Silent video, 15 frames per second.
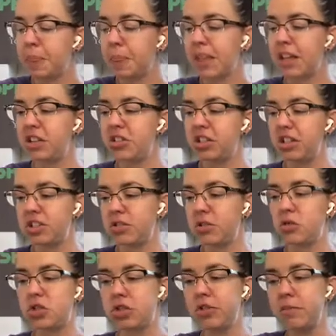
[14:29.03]
Actually, so
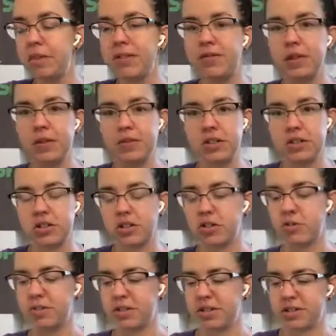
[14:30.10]
2 of my favorite
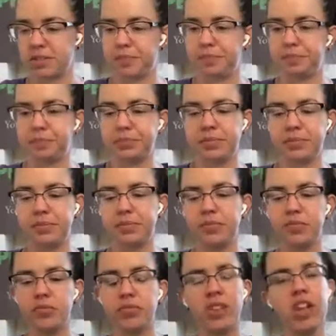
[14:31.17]
soaps
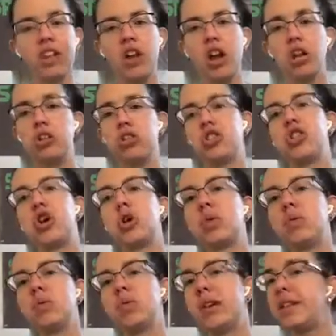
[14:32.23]

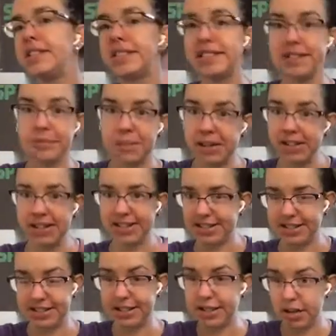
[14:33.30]
don't smell as
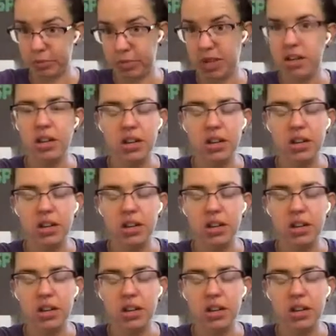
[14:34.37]
yummy,